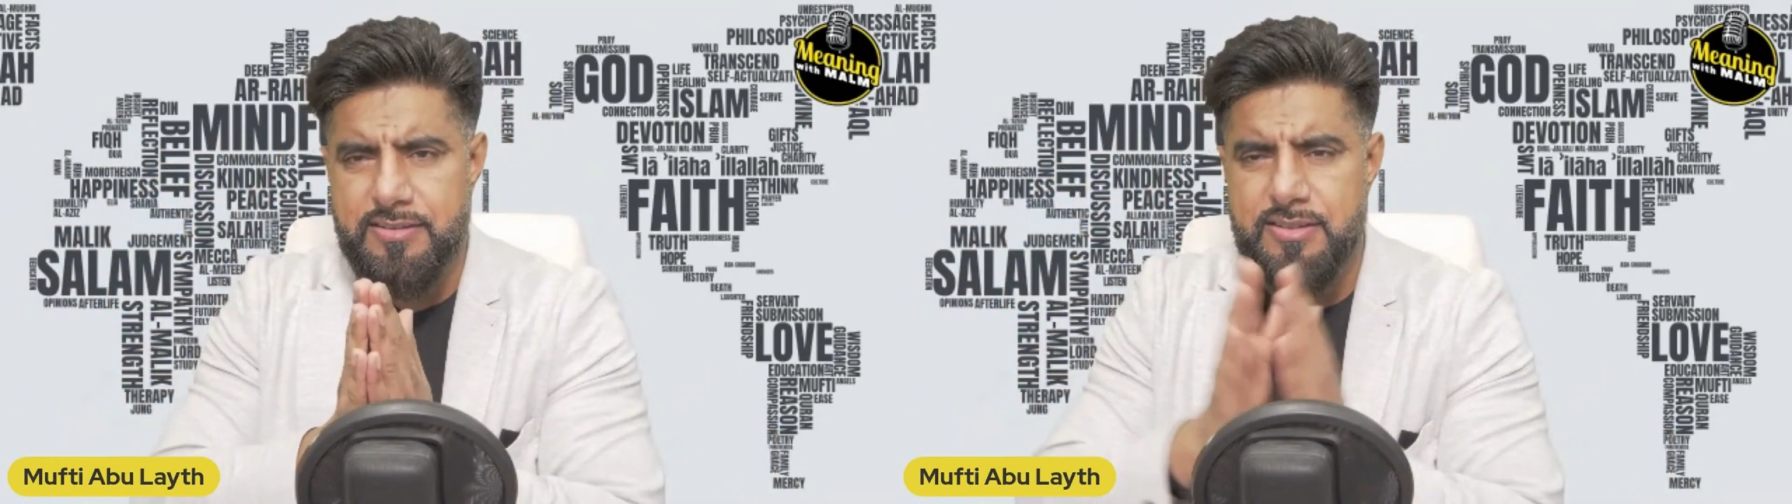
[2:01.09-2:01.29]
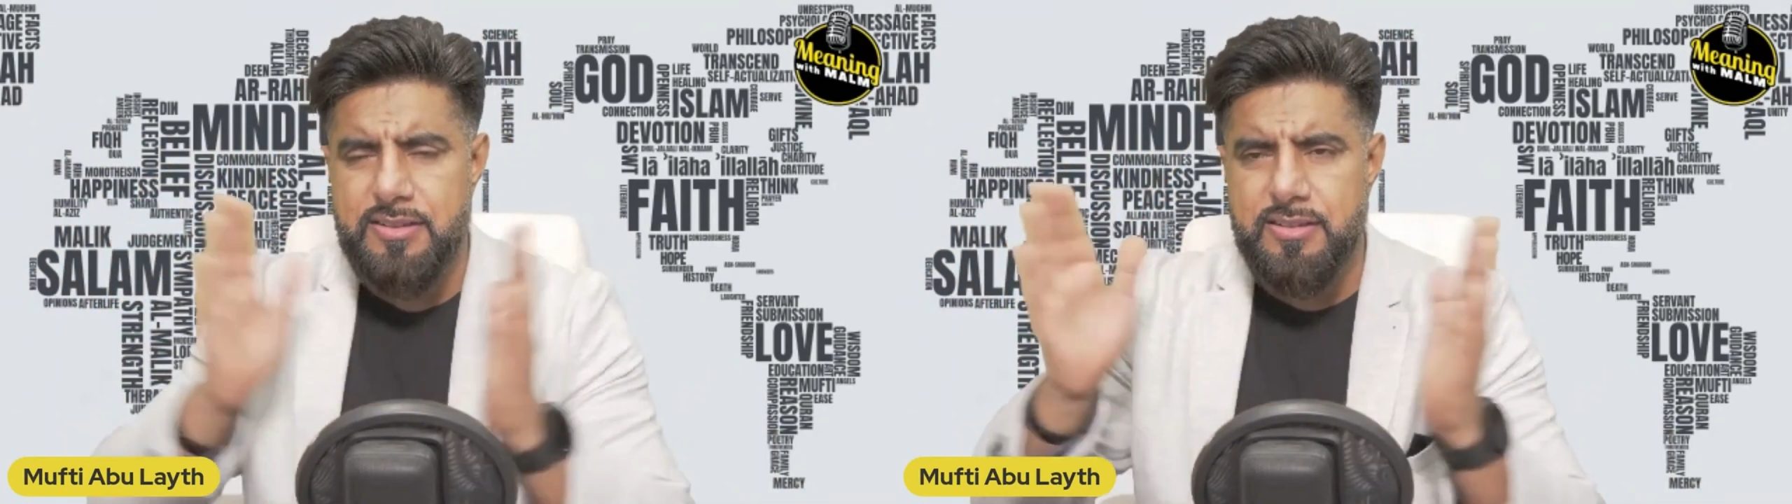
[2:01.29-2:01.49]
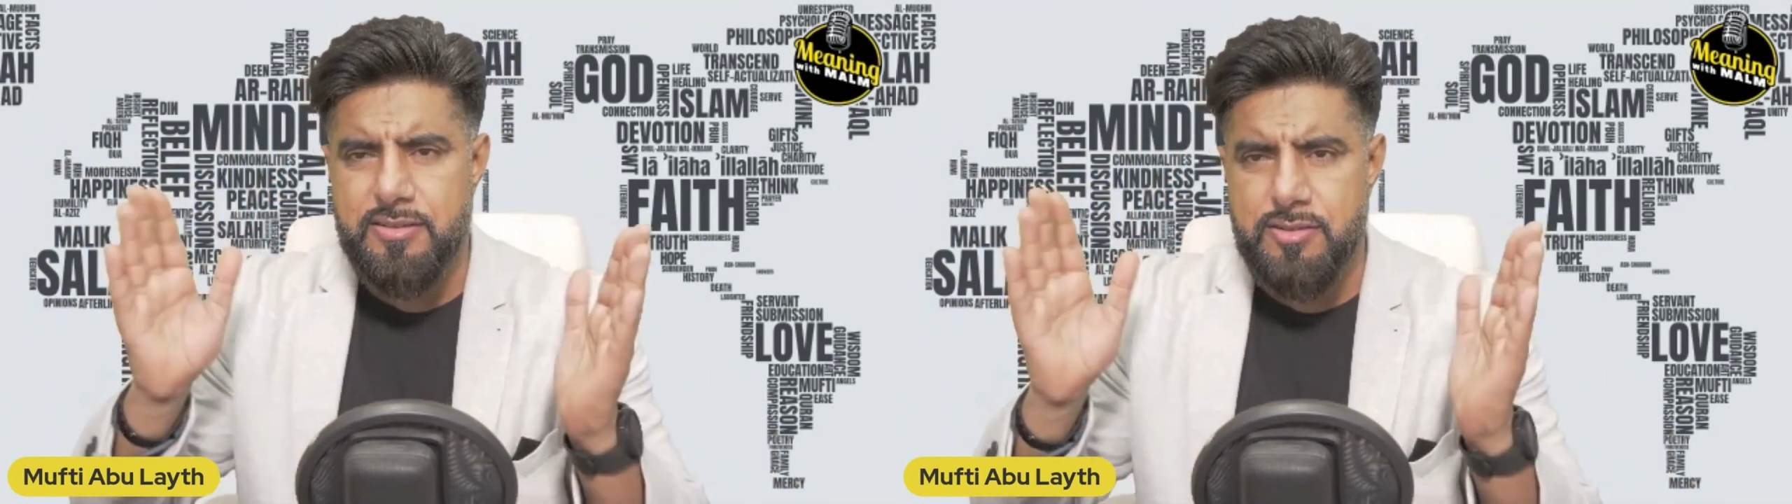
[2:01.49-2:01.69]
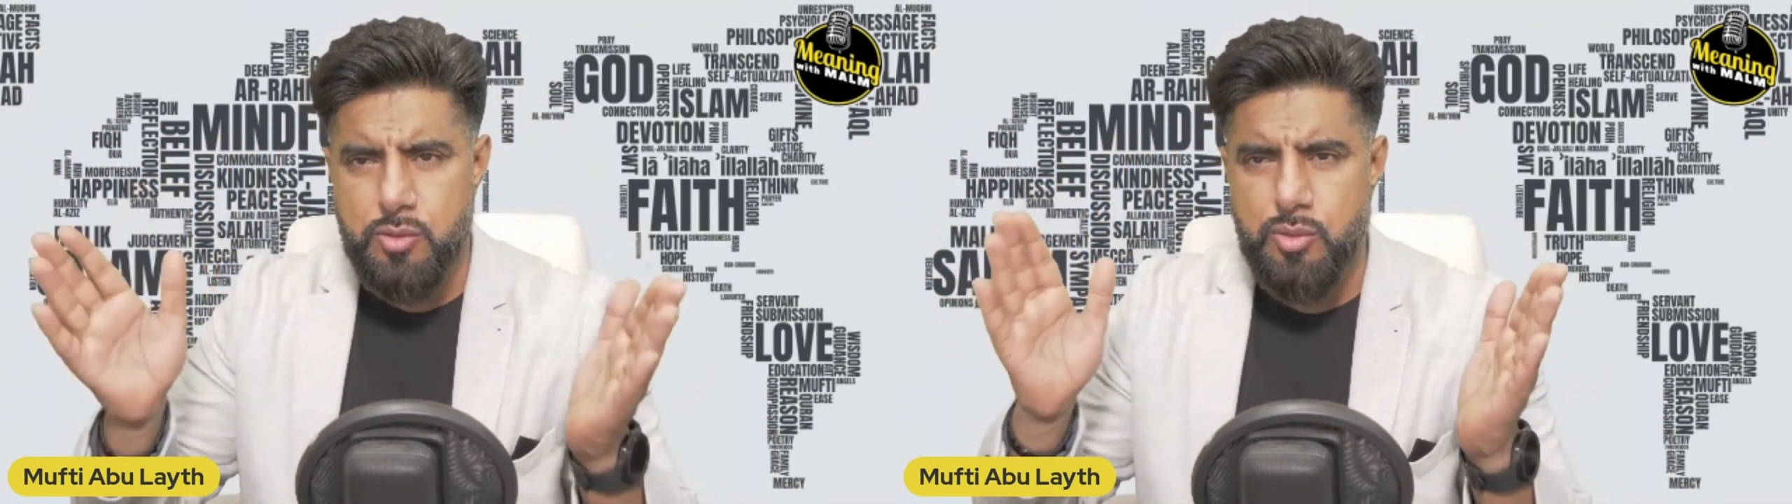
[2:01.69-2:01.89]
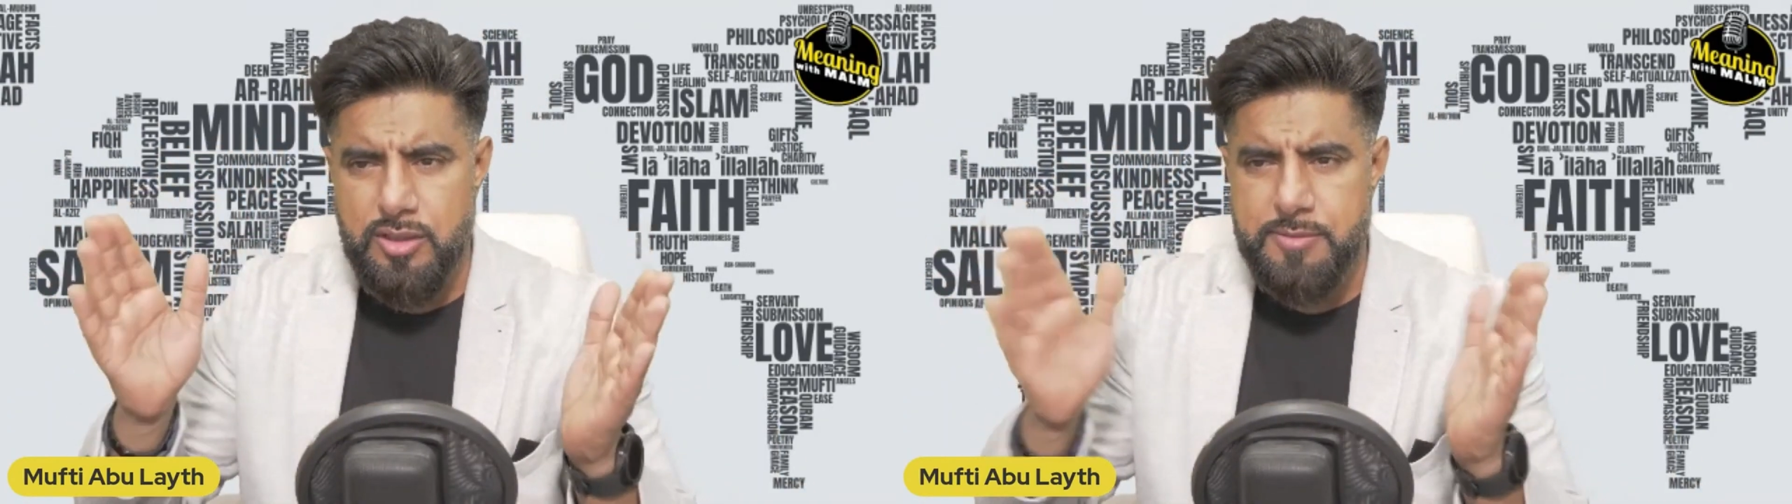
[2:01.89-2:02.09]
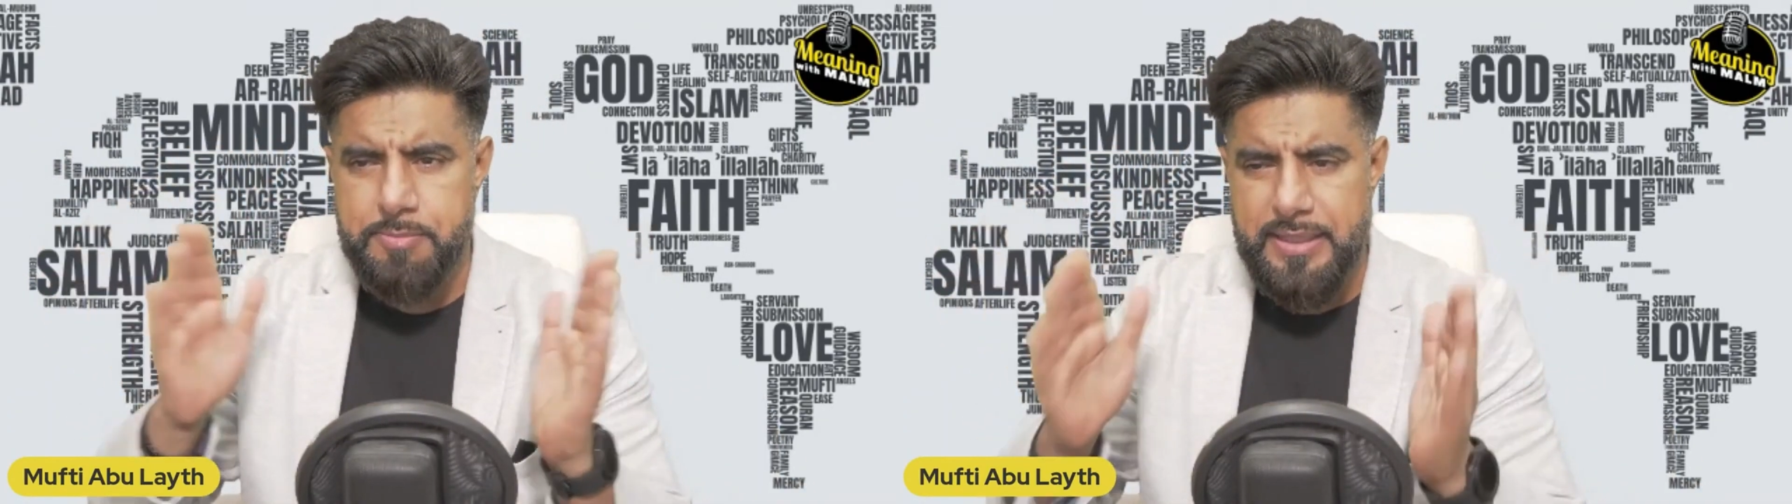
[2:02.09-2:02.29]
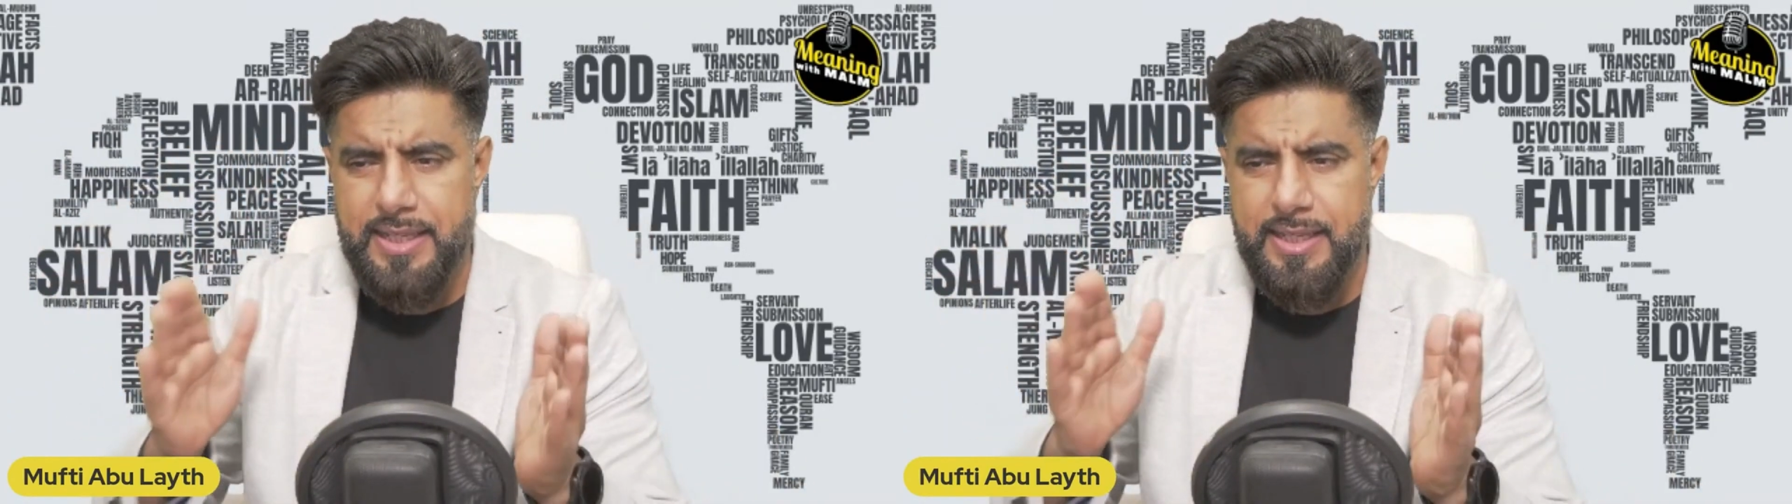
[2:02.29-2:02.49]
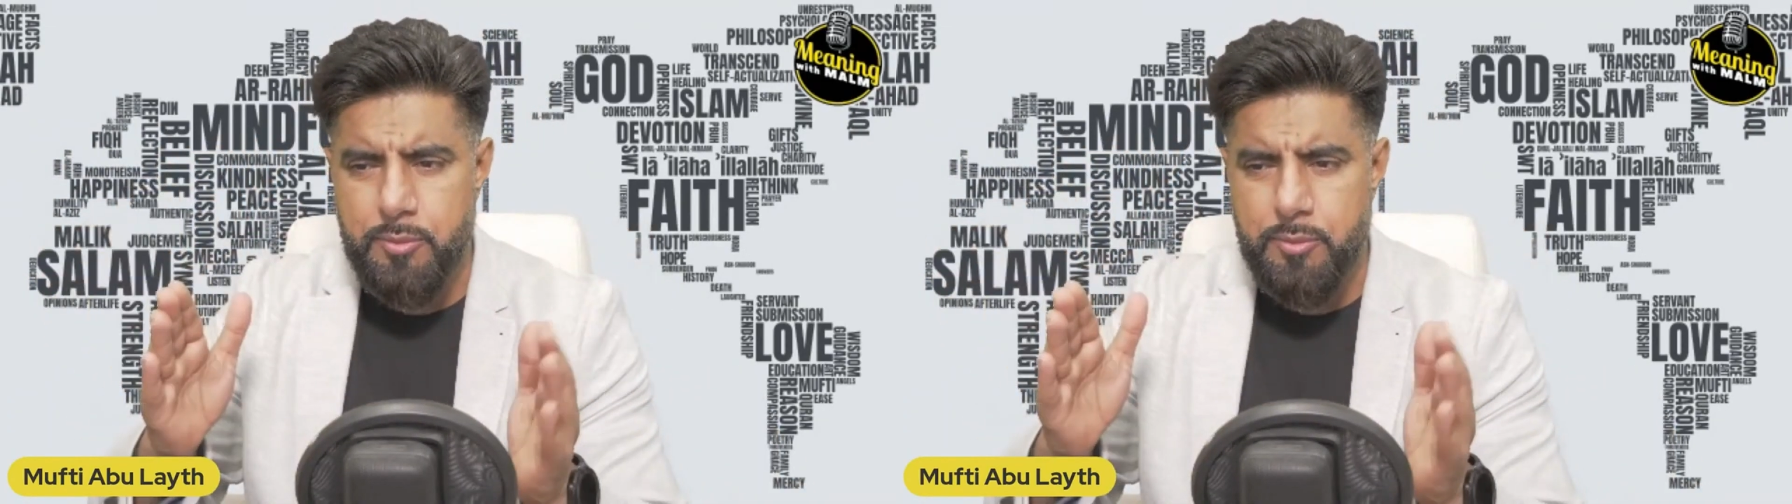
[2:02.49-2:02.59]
certain surahs begin